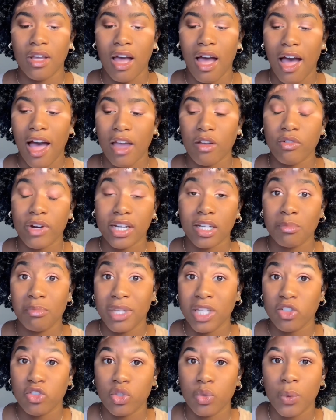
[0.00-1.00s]
I
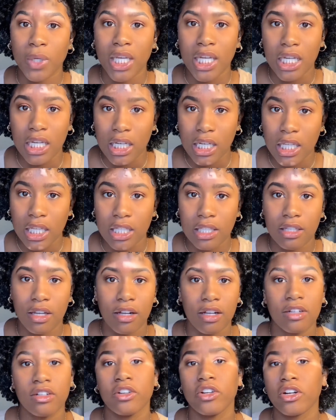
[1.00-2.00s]
recommend to any
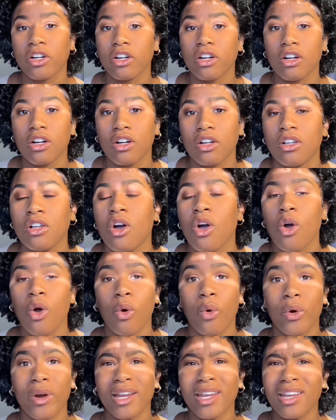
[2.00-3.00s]
young girl
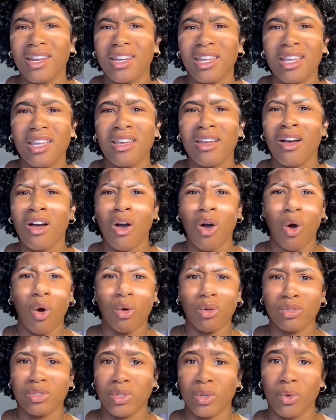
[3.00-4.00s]
or any
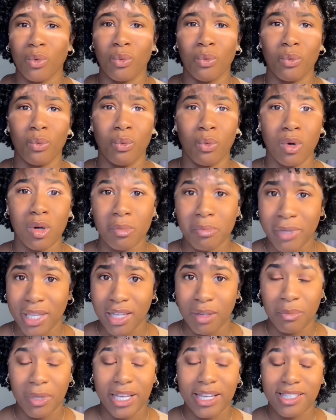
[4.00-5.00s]
older woman,
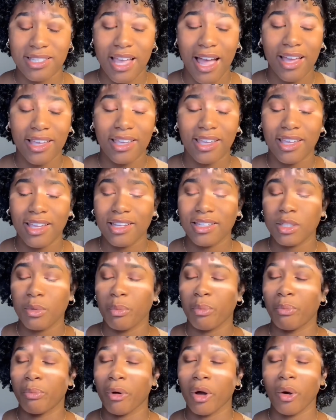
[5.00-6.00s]
because I get
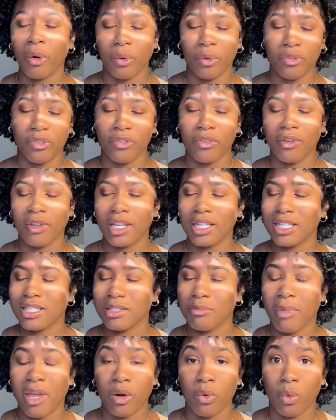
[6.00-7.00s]
both. It doesn't
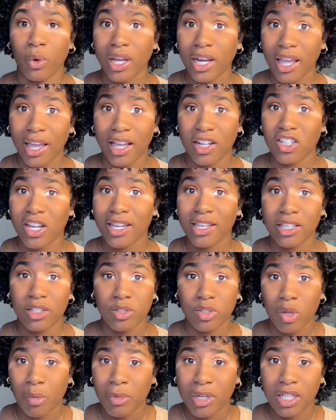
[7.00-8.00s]
matter what age. I get
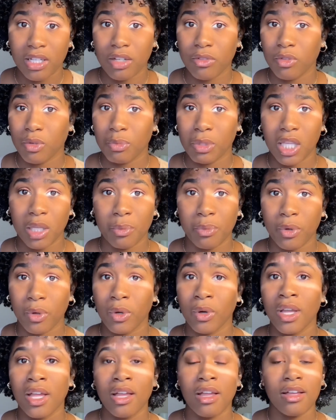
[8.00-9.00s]
so many different people
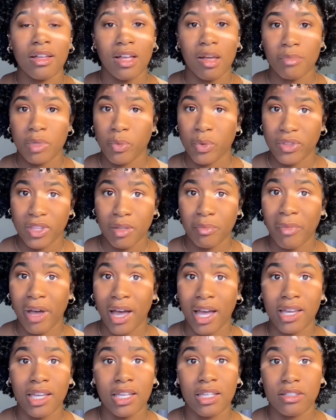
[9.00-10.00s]
coming within
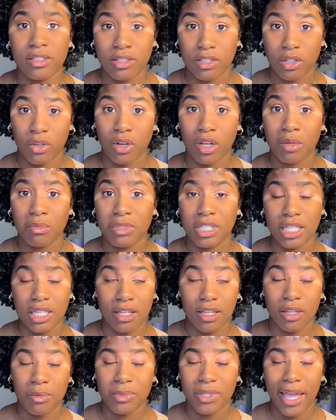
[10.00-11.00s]
my Instagram
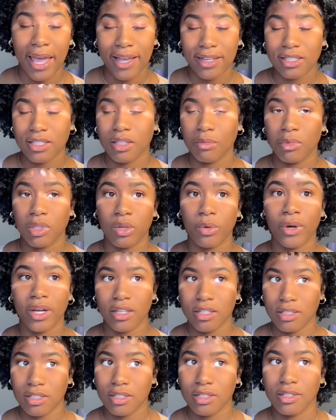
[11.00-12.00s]
DMs asking me
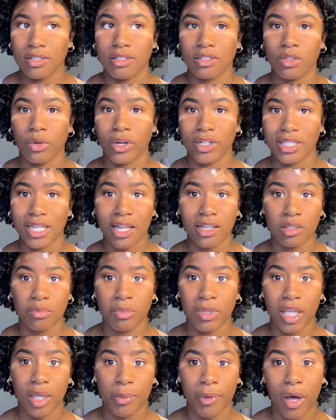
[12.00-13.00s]
questions or telling
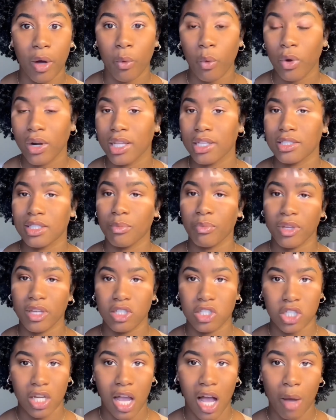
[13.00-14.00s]
me about wanting to big
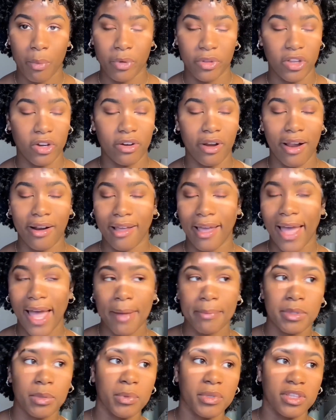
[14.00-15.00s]
chop, or they're not
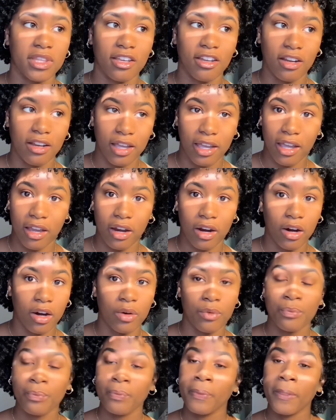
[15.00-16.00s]
happy with their hair
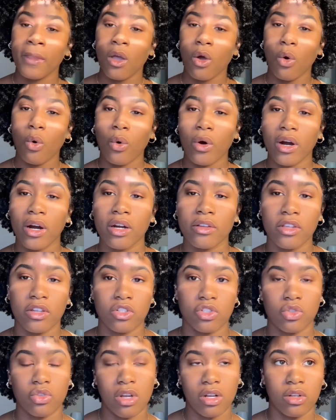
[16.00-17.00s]
or their
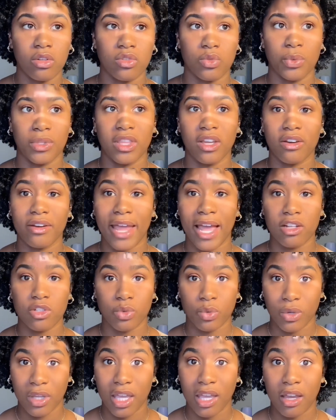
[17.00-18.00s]
struggles with their natural
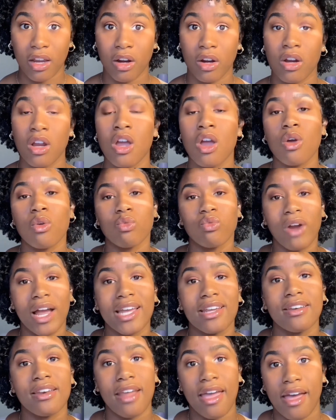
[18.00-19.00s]
hair right
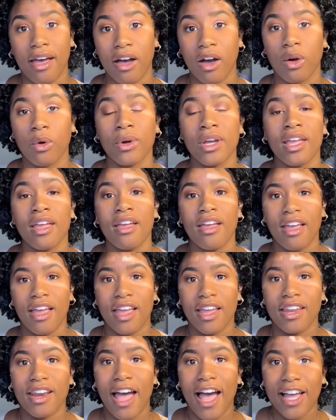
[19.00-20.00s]
now.
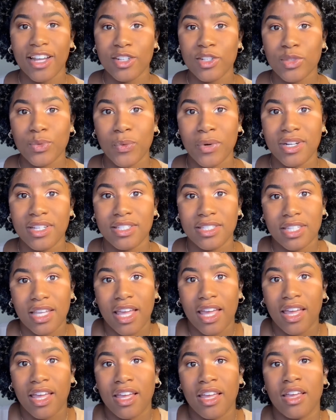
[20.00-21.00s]
And I just want to
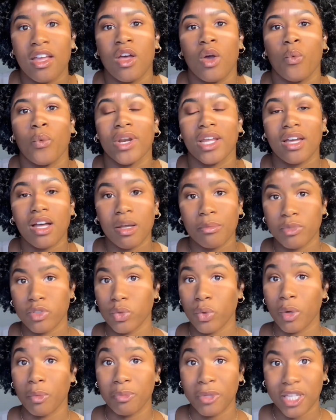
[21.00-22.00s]
say, when it comes to
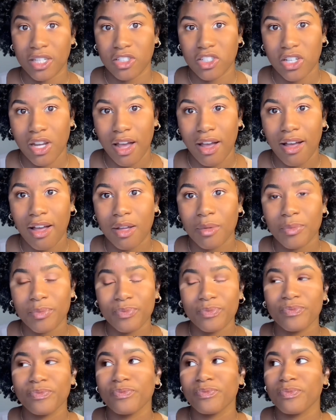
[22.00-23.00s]
a big chop,
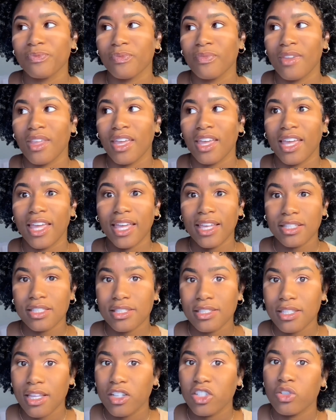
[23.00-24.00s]
it's
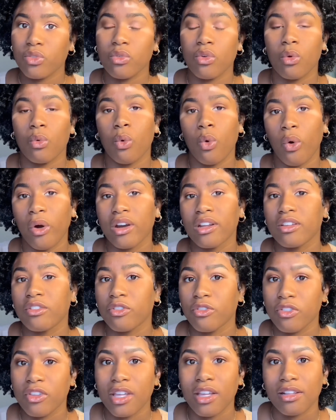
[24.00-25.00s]
such a rewarding
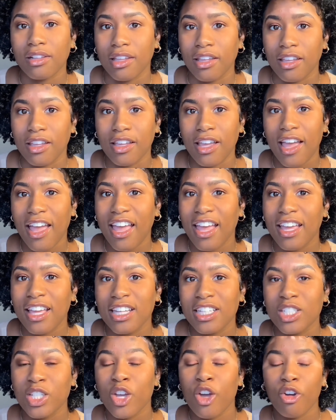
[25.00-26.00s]
feeling.
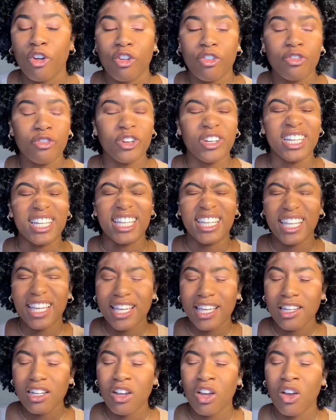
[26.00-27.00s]
And
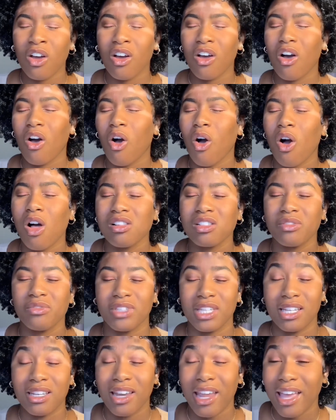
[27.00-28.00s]
forget all of the
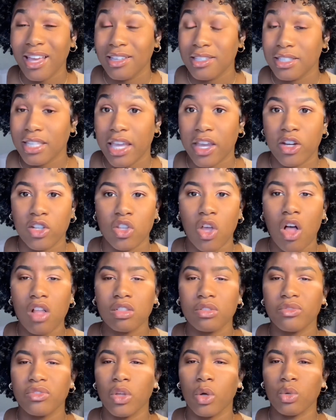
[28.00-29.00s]
naysayers, all
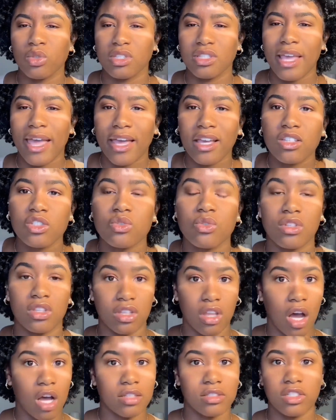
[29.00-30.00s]
of those extra
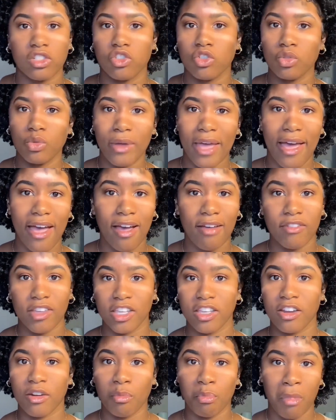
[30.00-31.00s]
thoughts that you have in
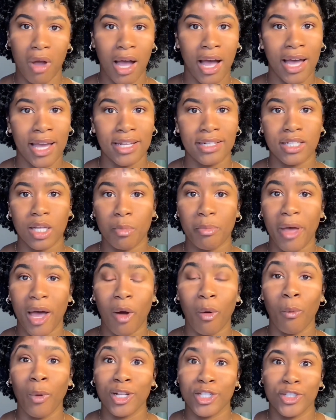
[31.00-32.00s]
your mind about
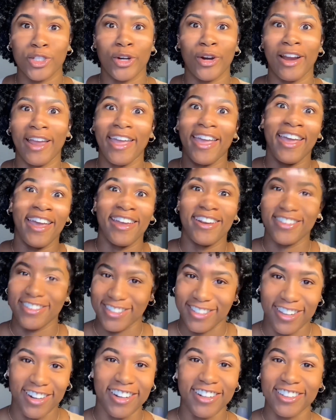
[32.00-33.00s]
what your head is
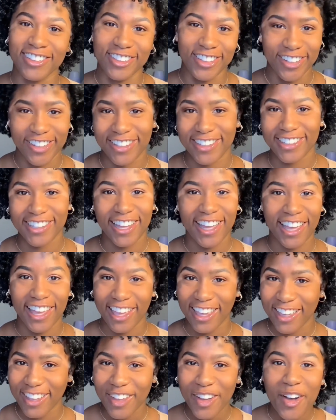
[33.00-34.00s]
gonna look
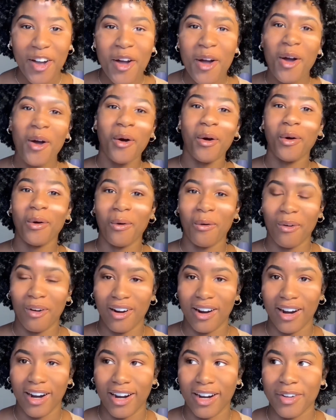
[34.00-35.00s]
like,
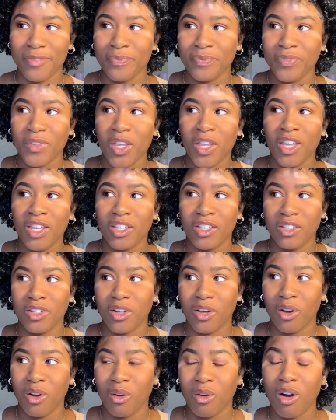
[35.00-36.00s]
or you
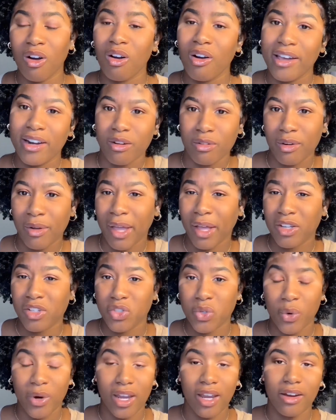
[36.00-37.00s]
know, oh, I don't know how
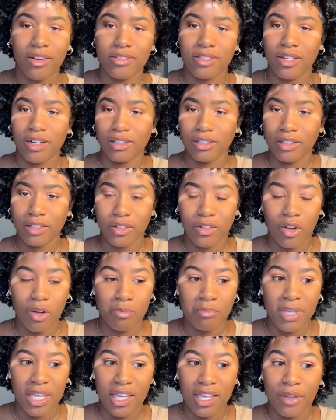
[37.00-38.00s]
short hair is gonna look on
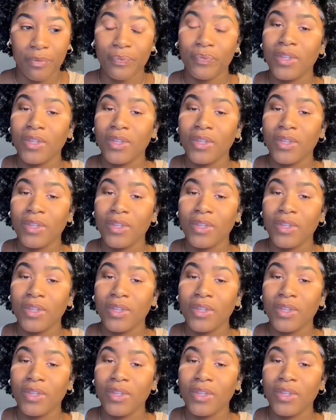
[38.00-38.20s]
me.